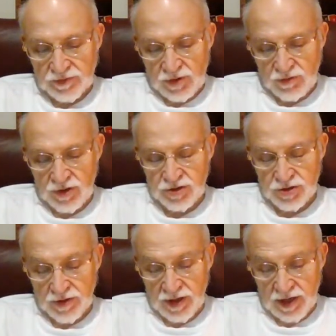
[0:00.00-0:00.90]
Root
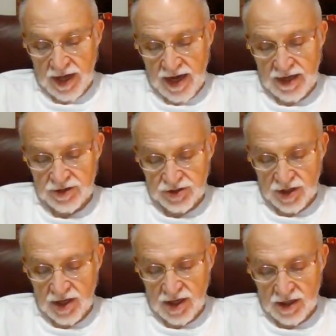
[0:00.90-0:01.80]
joined Lyons
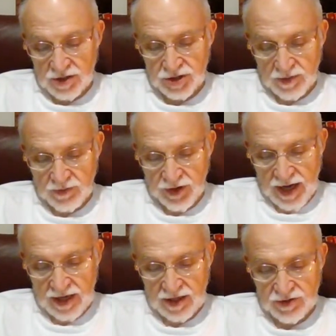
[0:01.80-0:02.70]
Lodge, number
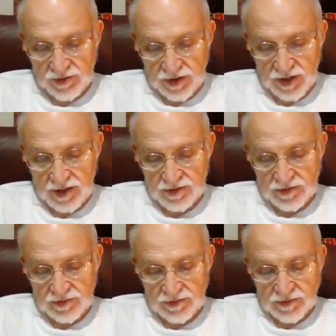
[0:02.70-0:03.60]
93,
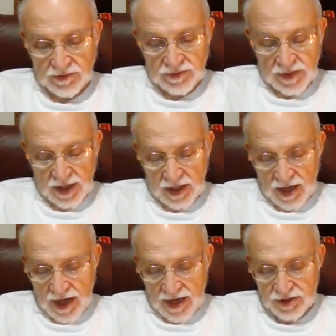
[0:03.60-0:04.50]
in
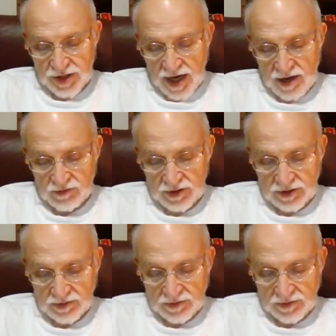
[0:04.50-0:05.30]
Lyons, Iowa.